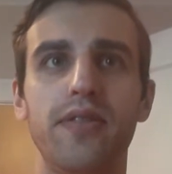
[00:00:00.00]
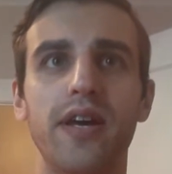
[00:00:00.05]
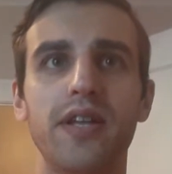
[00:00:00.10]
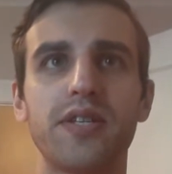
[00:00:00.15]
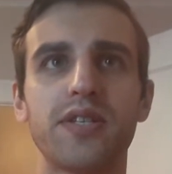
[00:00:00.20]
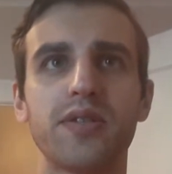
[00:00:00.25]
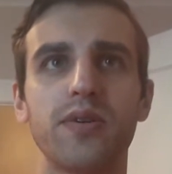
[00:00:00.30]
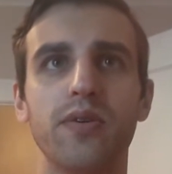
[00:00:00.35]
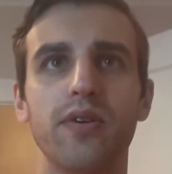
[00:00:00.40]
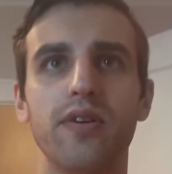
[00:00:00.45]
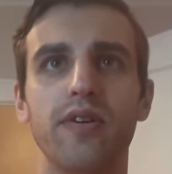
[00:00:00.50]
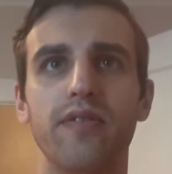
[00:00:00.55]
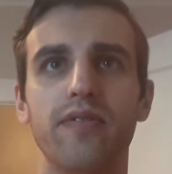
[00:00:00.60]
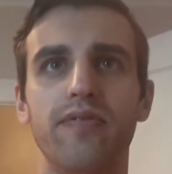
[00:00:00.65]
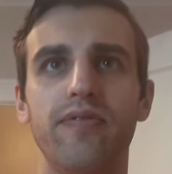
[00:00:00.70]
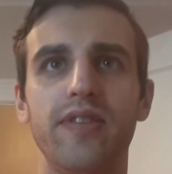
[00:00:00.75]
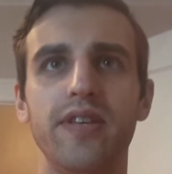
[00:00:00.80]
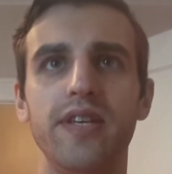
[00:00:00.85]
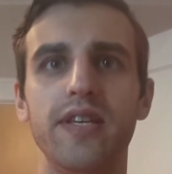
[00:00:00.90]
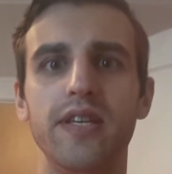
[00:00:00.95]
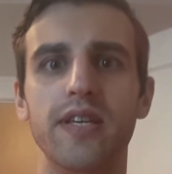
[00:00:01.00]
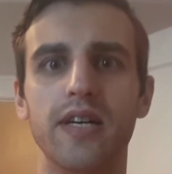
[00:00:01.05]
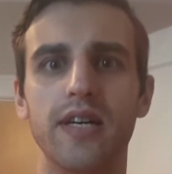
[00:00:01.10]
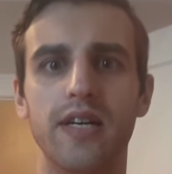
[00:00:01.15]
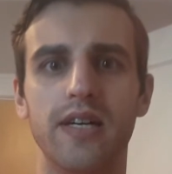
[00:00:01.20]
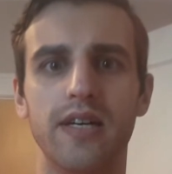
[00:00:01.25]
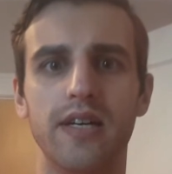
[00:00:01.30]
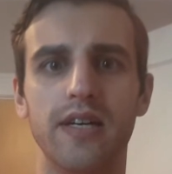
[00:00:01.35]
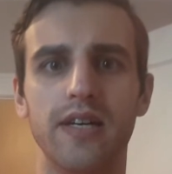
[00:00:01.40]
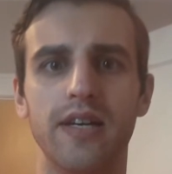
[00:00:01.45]
That's sort of
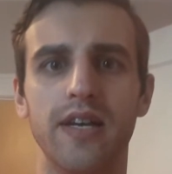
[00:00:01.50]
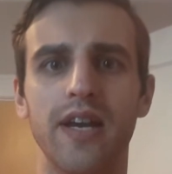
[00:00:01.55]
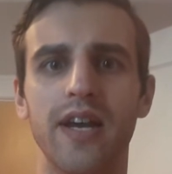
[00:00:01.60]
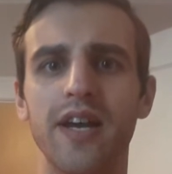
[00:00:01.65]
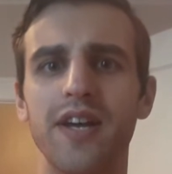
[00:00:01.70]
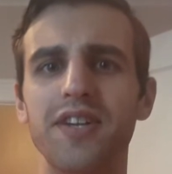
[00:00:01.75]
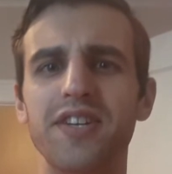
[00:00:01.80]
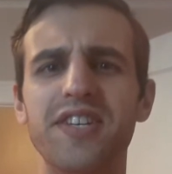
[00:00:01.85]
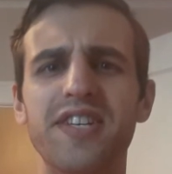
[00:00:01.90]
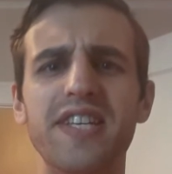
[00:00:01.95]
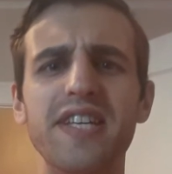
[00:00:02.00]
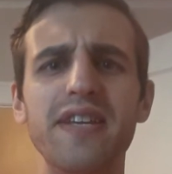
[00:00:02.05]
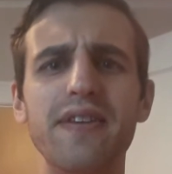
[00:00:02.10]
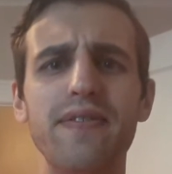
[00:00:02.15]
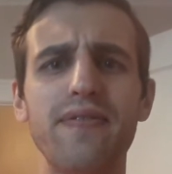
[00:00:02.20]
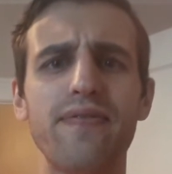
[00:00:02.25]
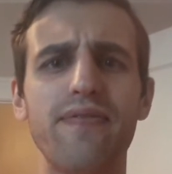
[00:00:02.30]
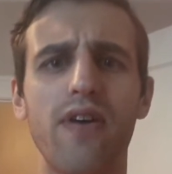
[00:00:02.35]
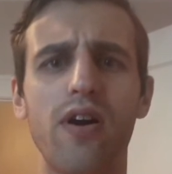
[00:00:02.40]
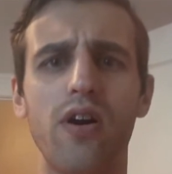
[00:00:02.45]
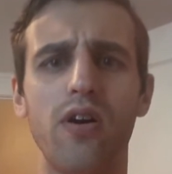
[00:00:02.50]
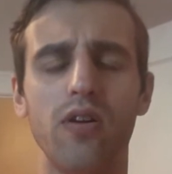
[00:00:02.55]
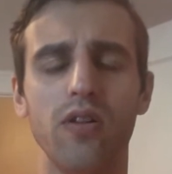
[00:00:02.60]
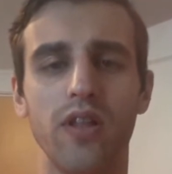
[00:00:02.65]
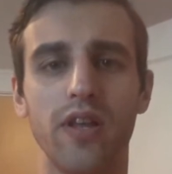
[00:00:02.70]
the default,